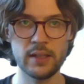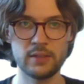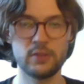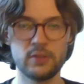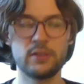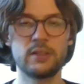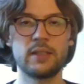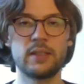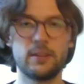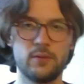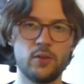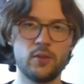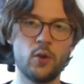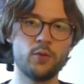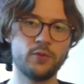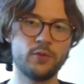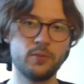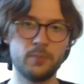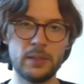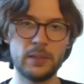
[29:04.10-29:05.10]
can
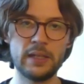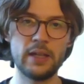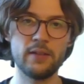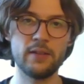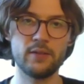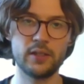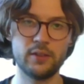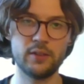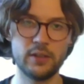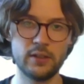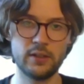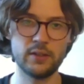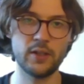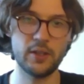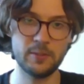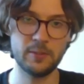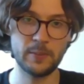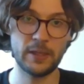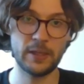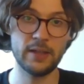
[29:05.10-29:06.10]
often be a very nice
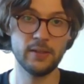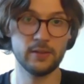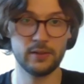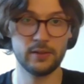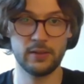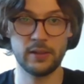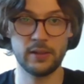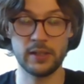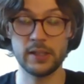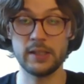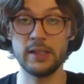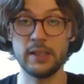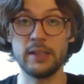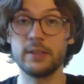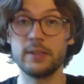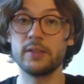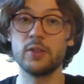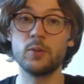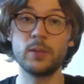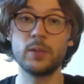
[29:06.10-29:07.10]
play in
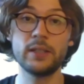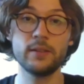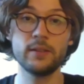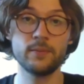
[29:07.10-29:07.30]
Ewing.